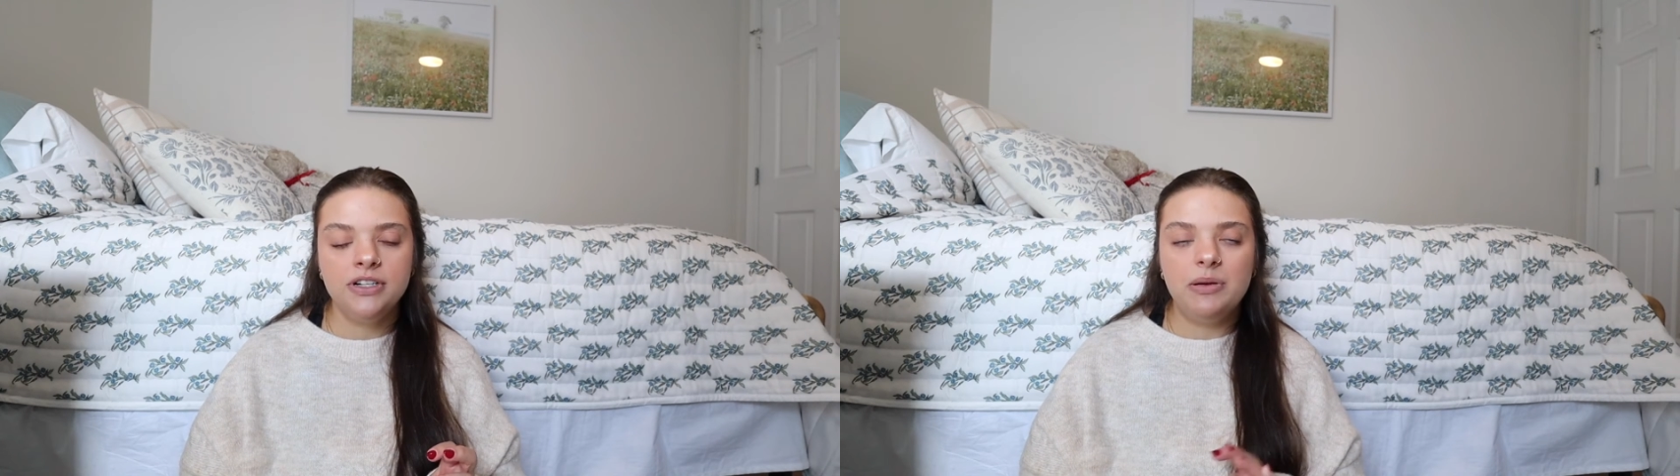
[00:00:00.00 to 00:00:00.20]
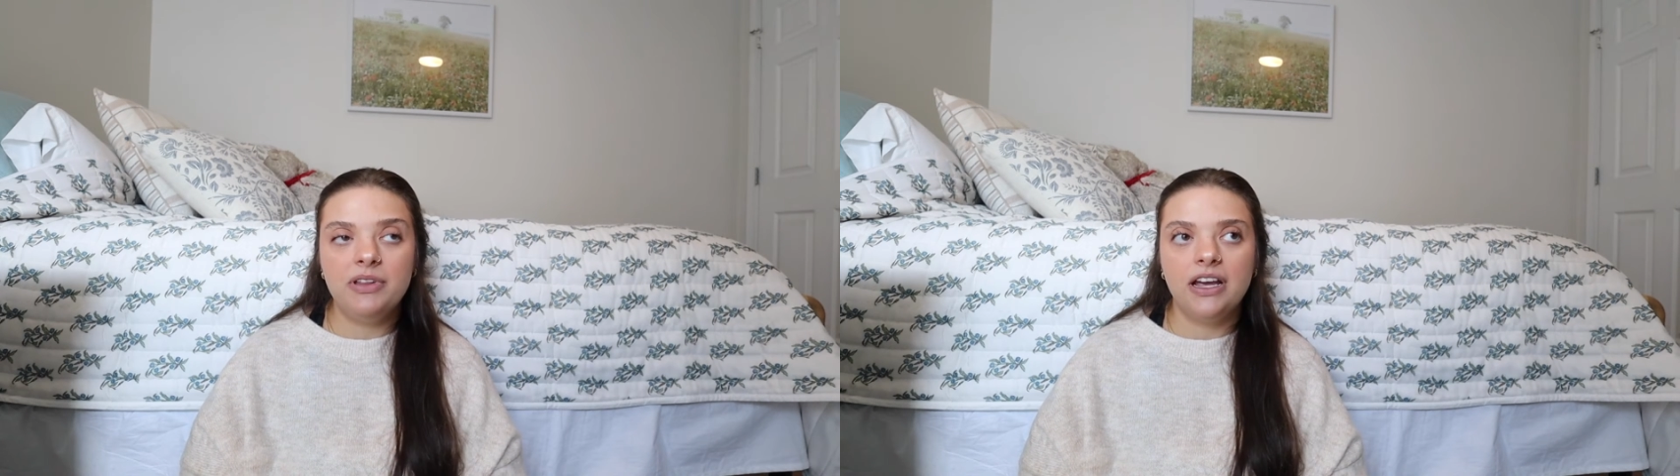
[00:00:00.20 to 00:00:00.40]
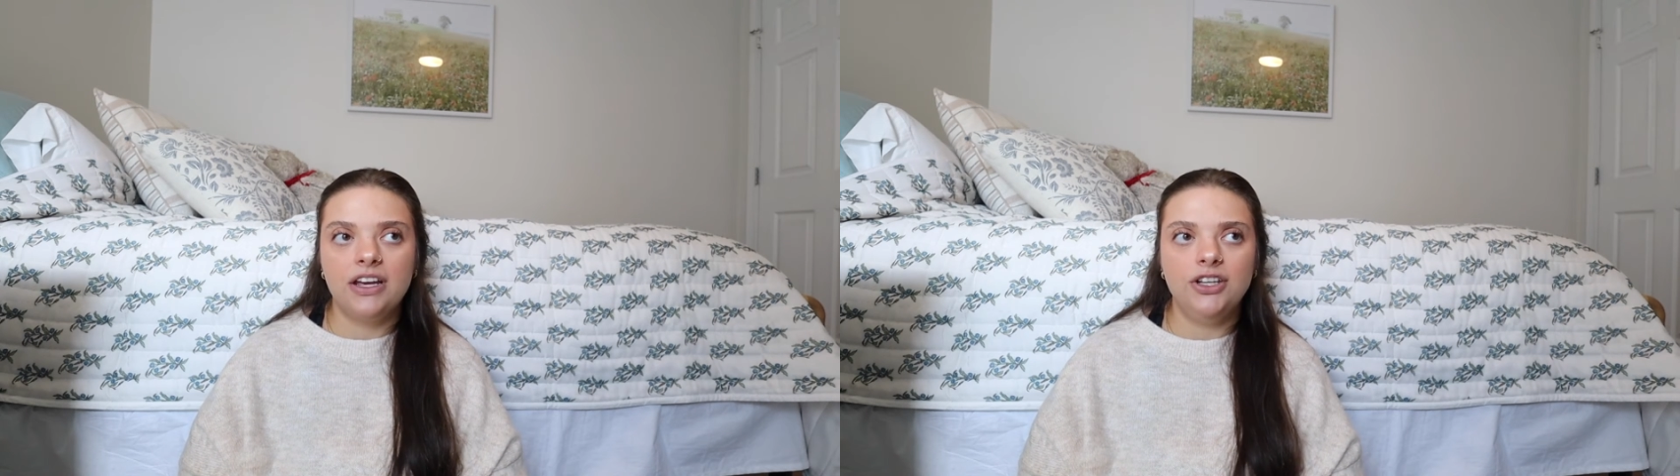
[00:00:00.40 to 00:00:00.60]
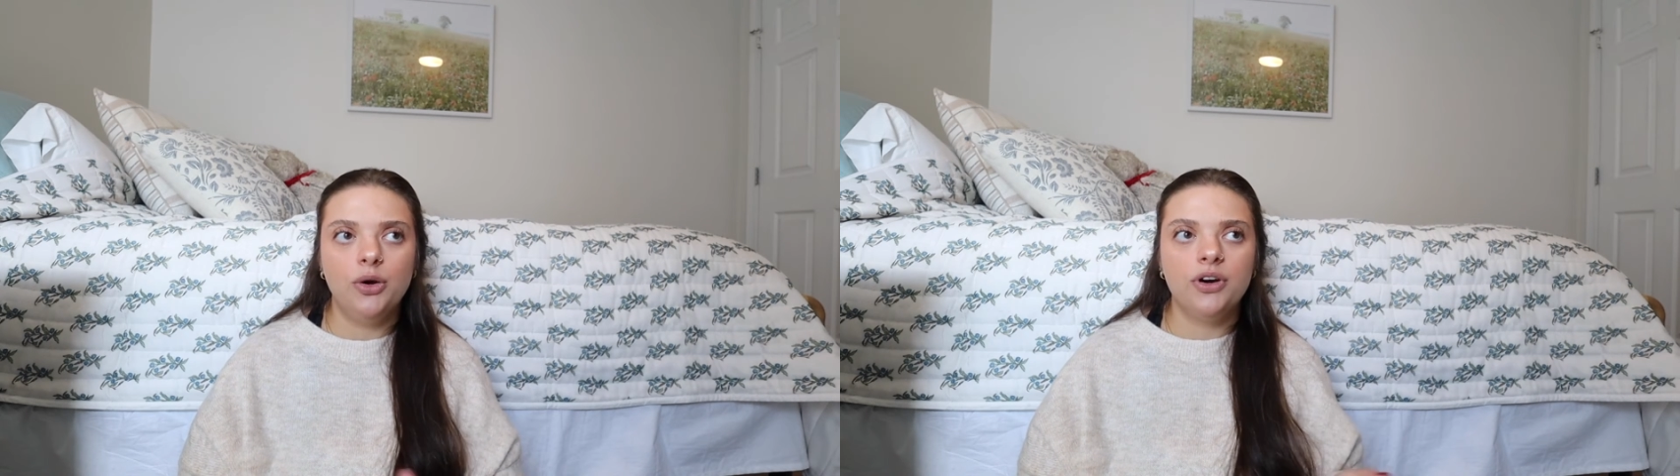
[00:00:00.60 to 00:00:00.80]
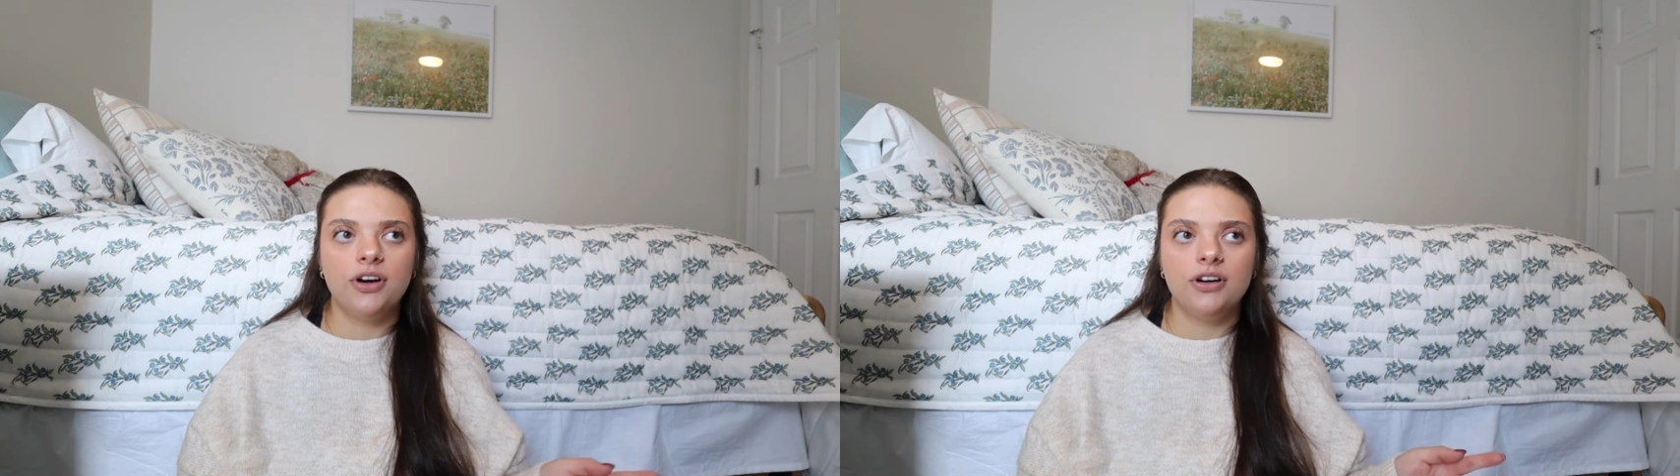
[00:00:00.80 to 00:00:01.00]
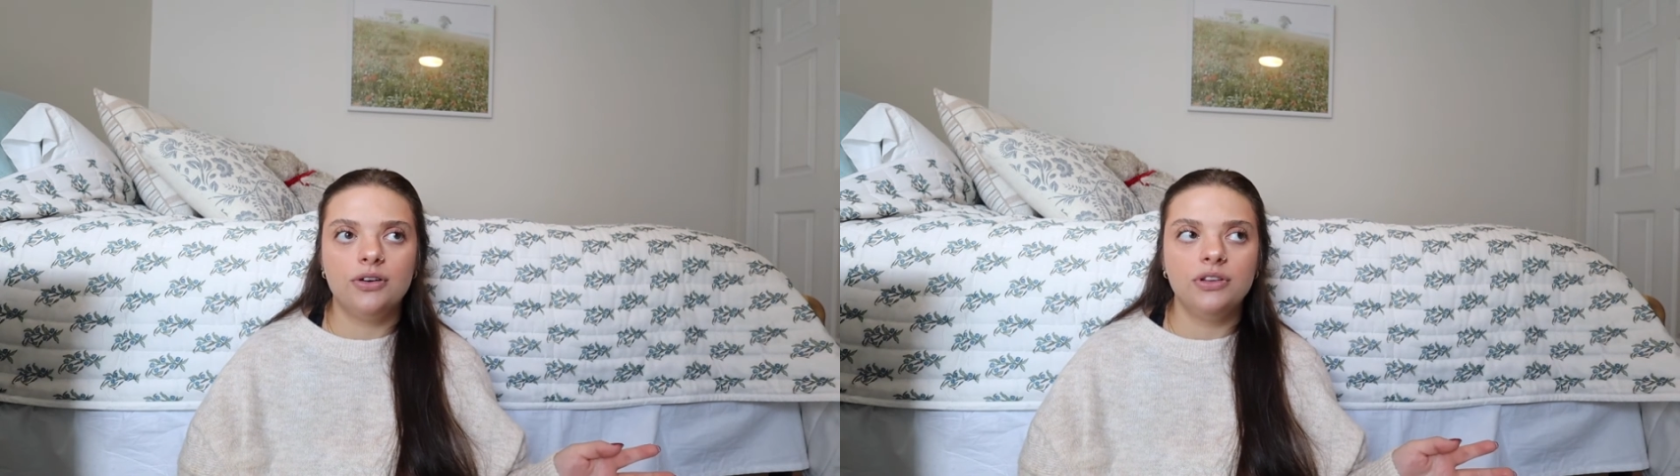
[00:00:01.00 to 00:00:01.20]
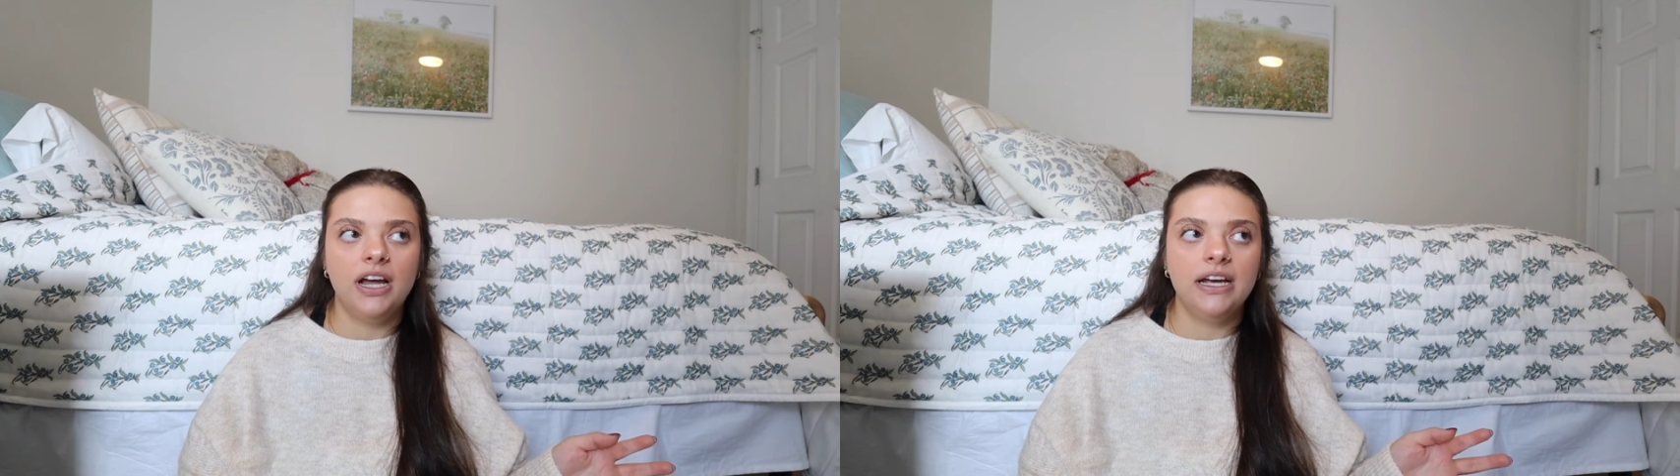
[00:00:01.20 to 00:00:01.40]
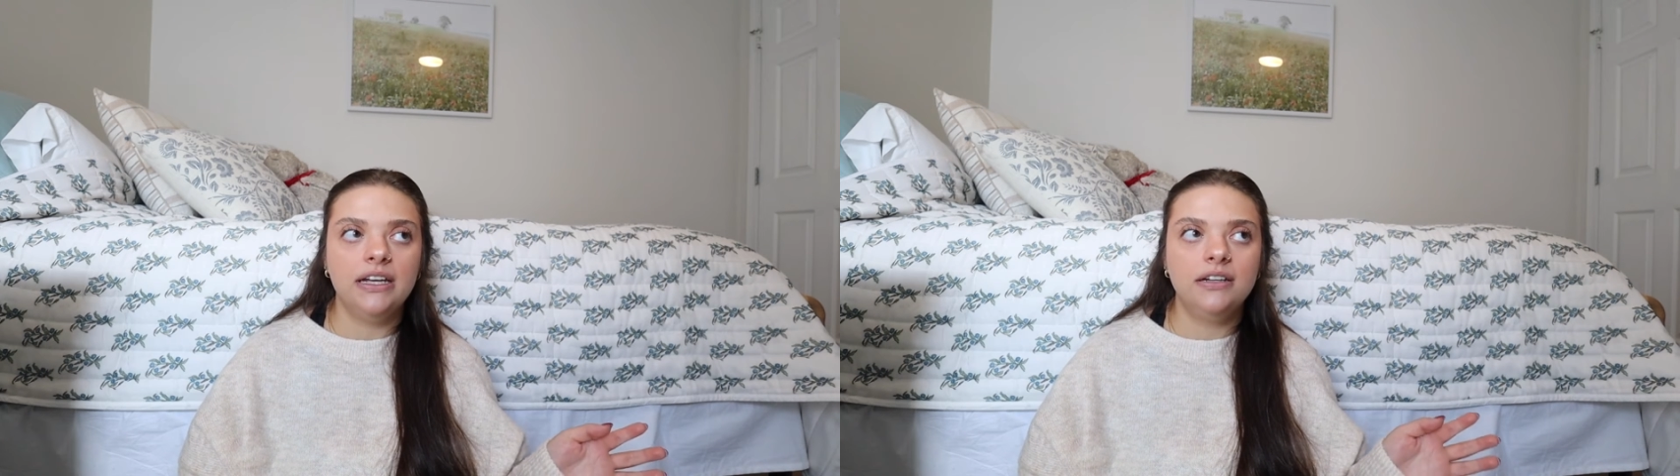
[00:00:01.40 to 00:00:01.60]
maybe like a yogurt or
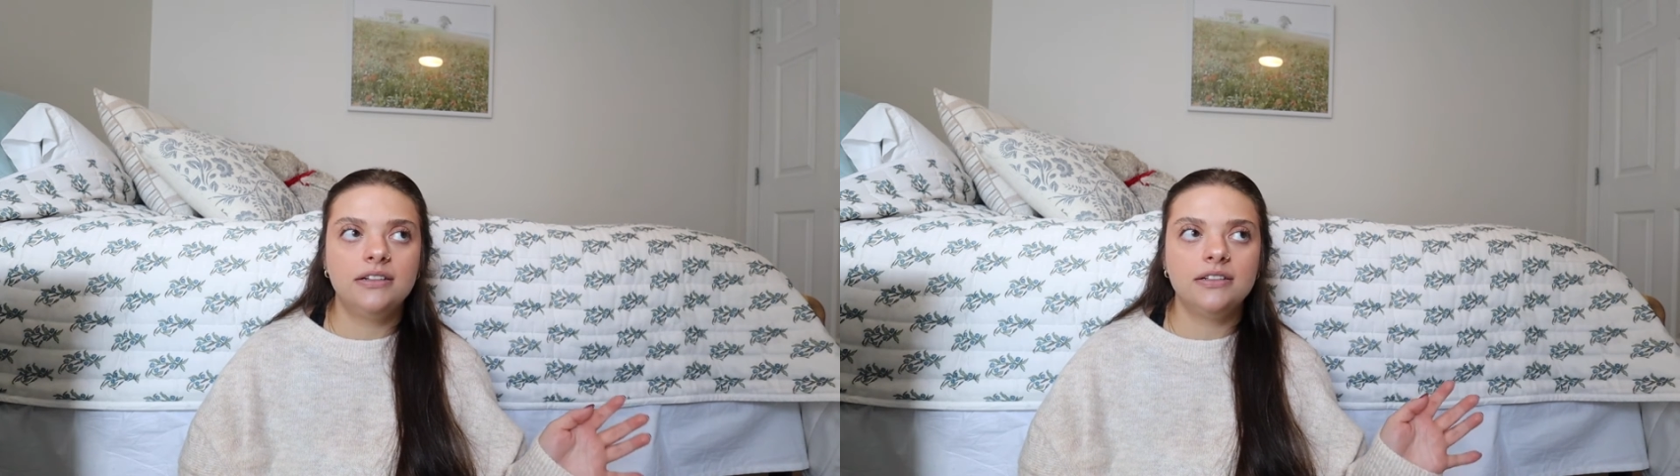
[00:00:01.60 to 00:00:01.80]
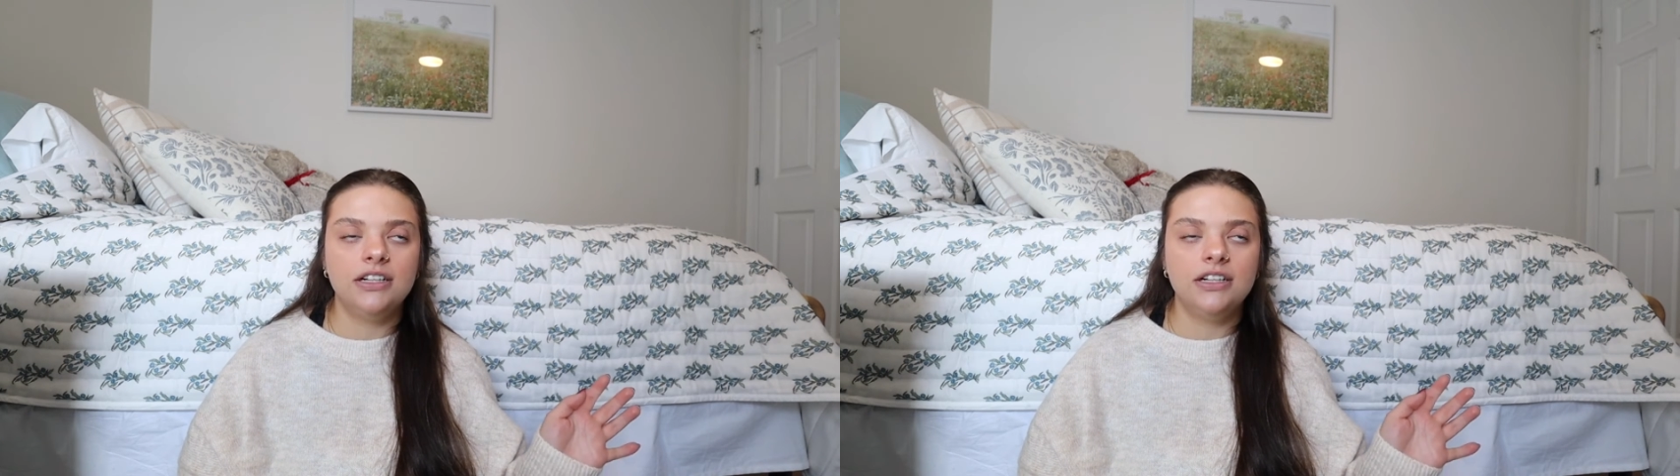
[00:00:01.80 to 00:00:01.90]
like